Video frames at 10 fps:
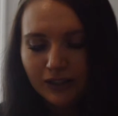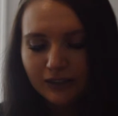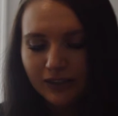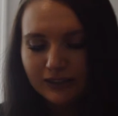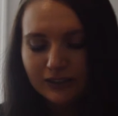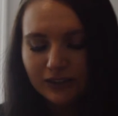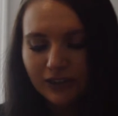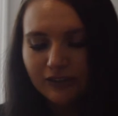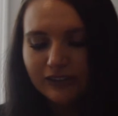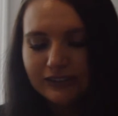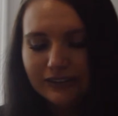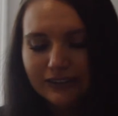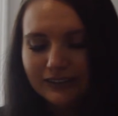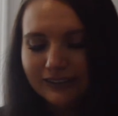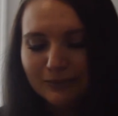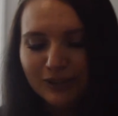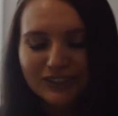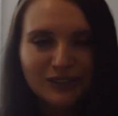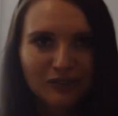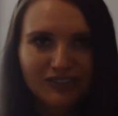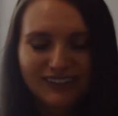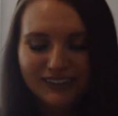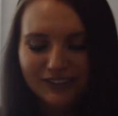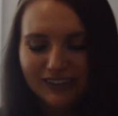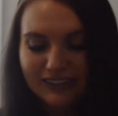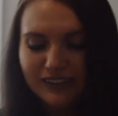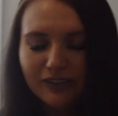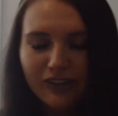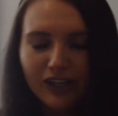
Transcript: Next song, obviously, is Youngblood's Hope for the Underrated Youth.